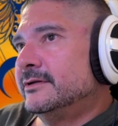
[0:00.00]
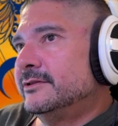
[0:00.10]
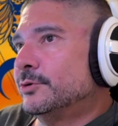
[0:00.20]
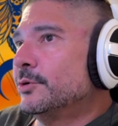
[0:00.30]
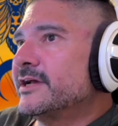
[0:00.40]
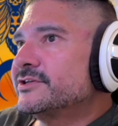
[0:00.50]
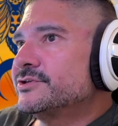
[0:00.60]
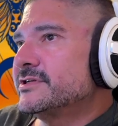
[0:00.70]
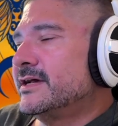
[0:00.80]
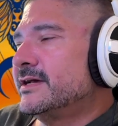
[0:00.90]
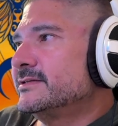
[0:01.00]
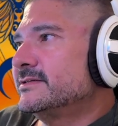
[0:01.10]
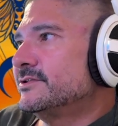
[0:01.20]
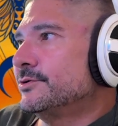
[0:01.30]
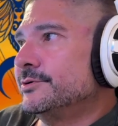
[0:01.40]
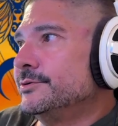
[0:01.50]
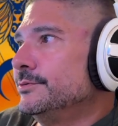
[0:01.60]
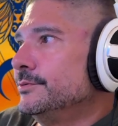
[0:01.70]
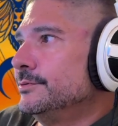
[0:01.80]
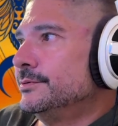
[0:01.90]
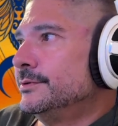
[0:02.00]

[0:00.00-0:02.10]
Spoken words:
through exercise, through